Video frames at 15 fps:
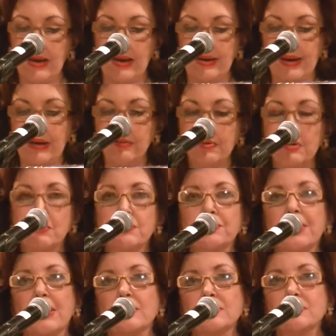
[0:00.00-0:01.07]
and I
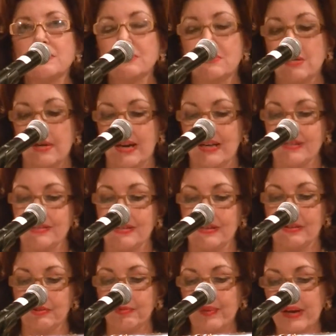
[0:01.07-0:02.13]
recognize it as the
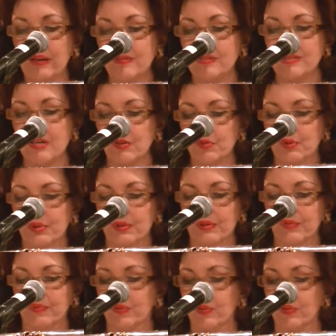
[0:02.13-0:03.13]
great center